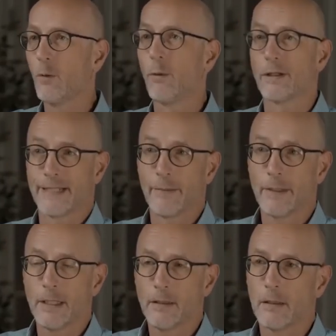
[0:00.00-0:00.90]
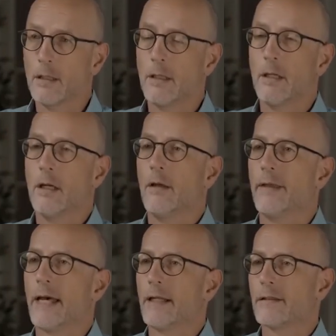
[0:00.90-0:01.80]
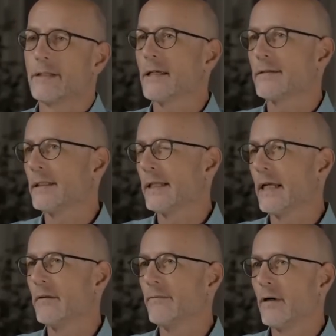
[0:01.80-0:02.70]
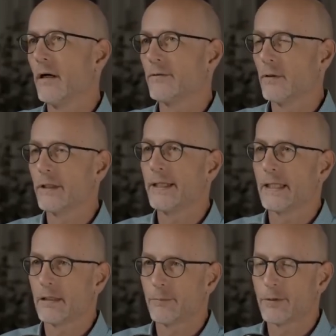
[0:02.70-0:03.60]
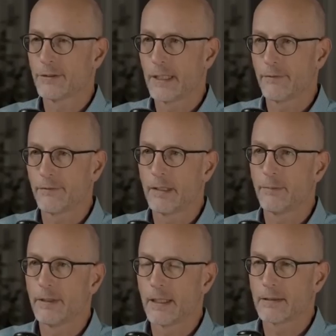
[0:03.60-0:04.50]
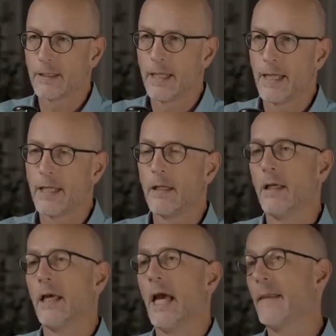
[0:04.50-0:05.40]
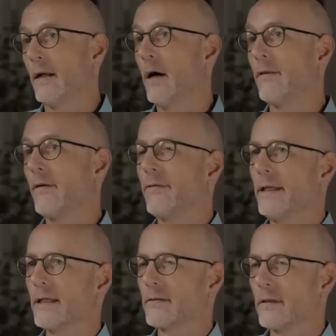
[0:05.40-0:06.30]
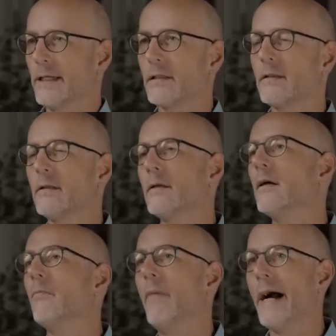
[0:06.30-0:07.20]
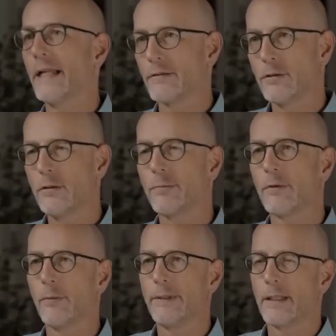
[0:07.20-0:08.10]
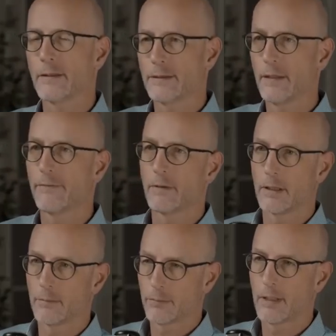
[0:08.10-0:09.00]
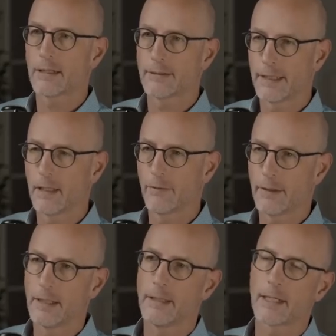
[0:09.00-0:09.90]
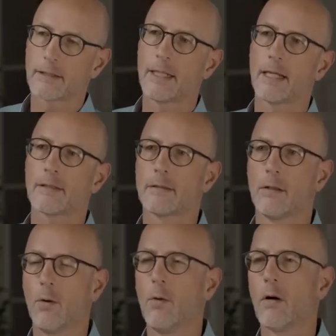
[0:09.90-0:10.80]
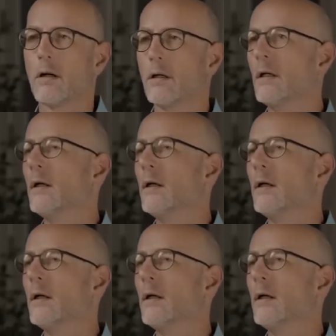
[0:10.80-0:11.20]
What does that mean? That is testing that involves looking at the percent free PSA and then other things like -2 Pro PSA for the prostate health index test, or